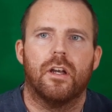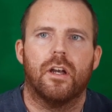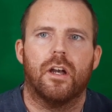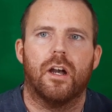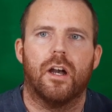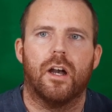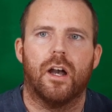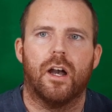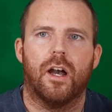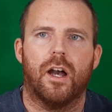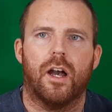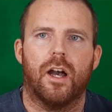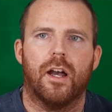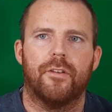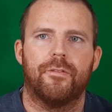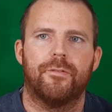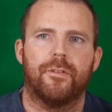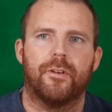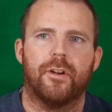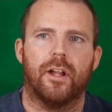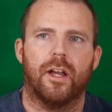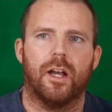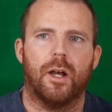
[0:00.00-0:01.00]

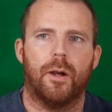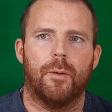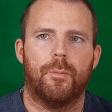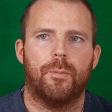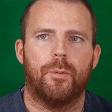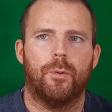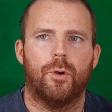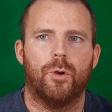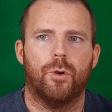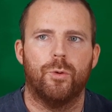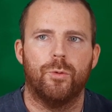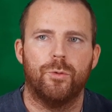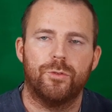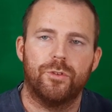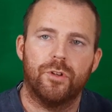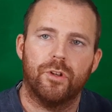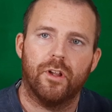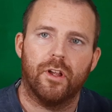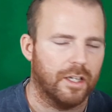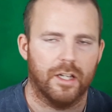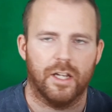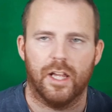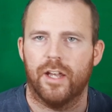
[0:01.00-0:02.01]
for help, who
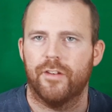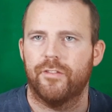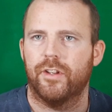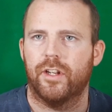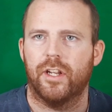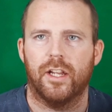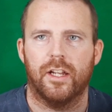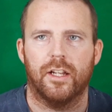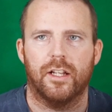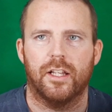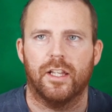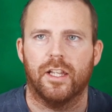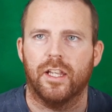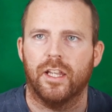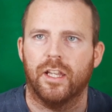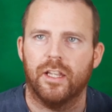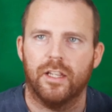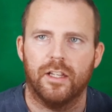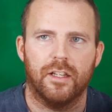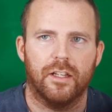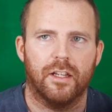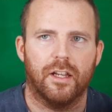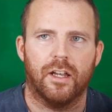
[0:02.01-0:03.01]

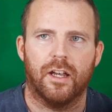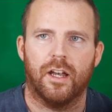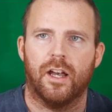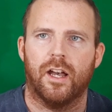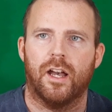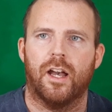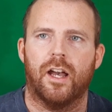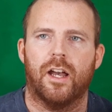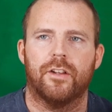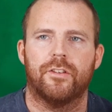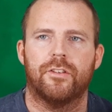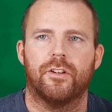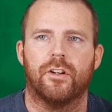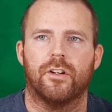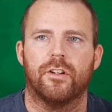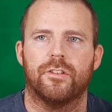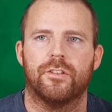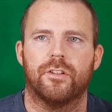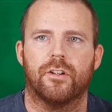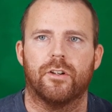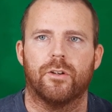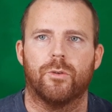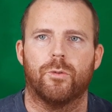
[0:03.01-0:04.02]
evidently turns
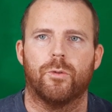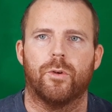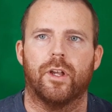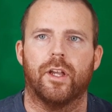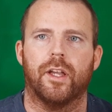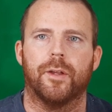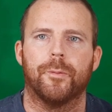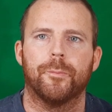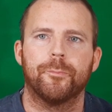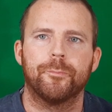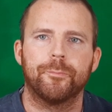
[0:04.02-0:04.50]
her away.